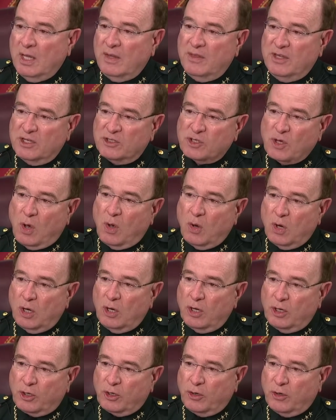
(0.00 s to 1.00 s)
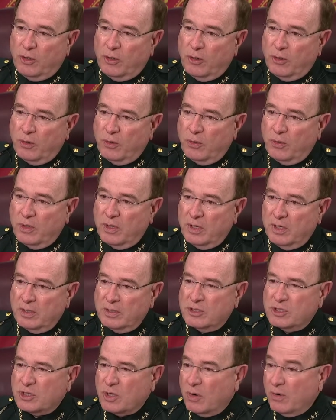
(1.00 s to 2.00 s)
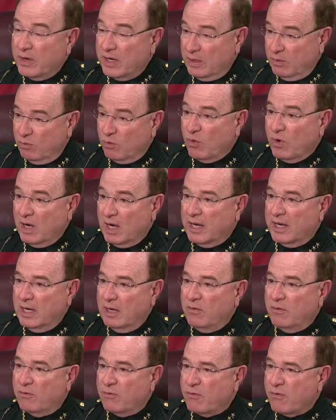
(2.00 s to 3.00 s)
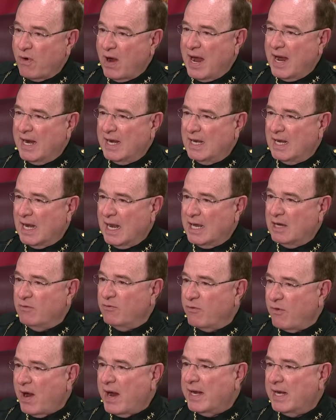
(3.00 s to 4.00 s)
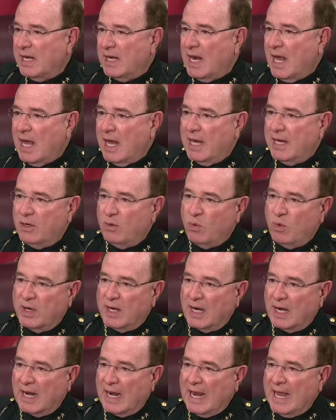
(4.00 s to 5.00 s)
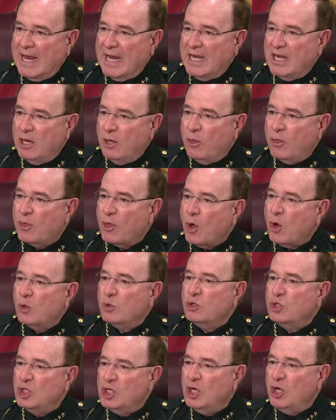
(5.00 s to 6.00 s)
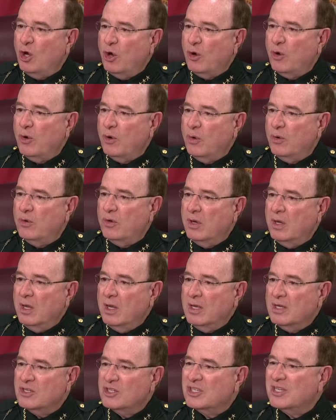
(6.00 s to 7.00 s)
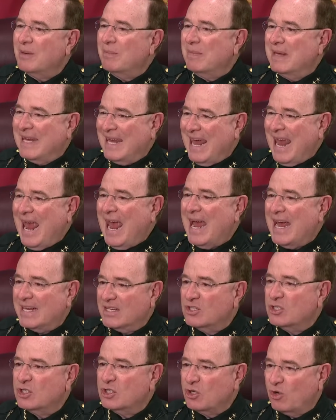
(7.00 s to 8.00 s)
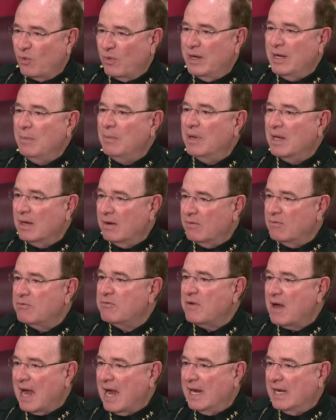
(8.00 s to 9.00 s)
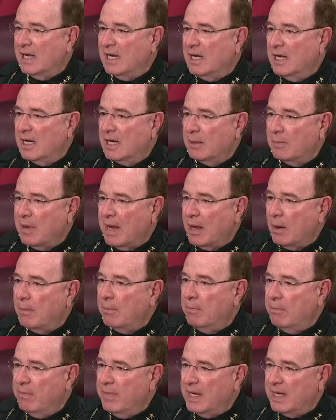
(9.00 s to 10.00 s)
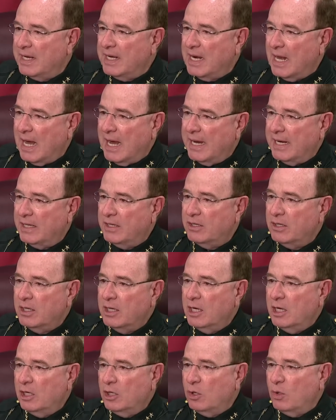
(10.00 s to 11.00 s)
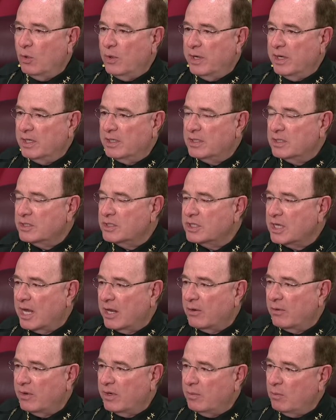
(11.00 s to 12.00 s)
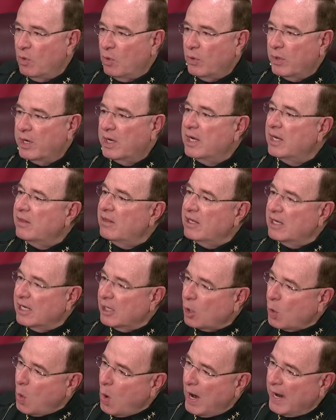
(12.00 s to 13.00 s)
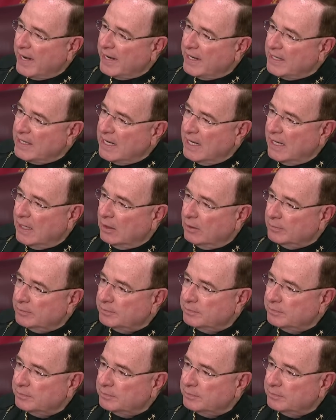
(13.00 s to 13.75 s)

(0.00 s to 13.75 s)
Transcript: This all occurred starting really Friday, late Friday night when a lady thought she heard some cats screaming and fighting at about midnight going into Saturday morning, and then it quieted down.